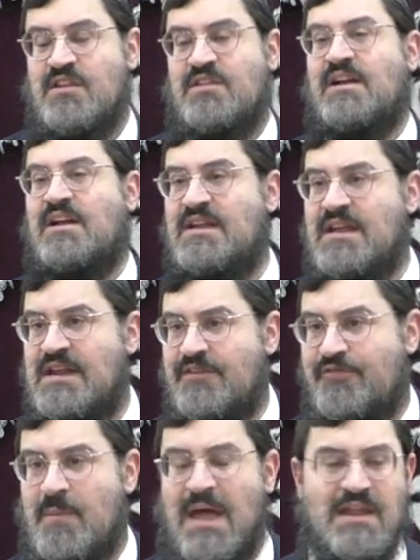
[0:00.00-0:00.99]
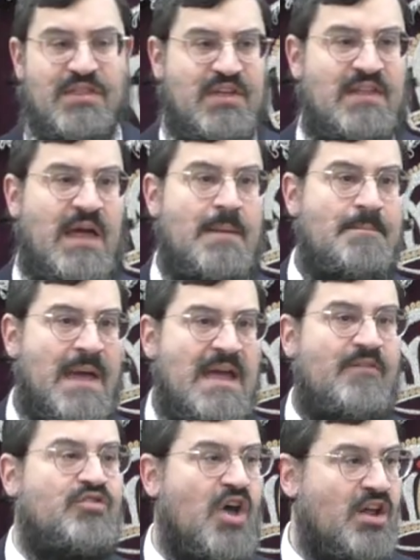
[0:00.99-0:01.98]
to clean it from anything that may
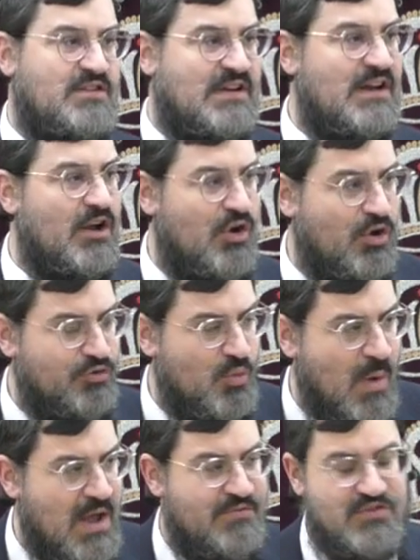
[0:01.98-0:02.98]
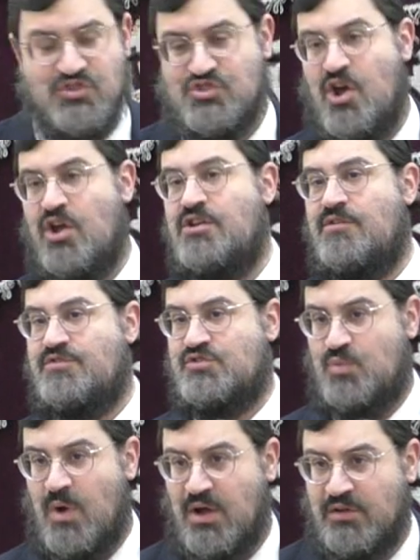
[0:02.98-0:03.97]
have dirtied it along the way of this journey of
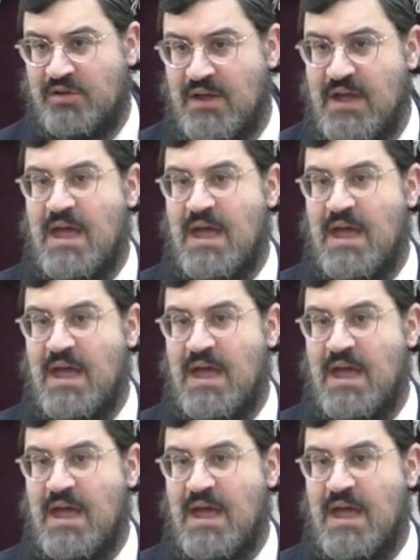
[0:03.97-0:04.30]
this world,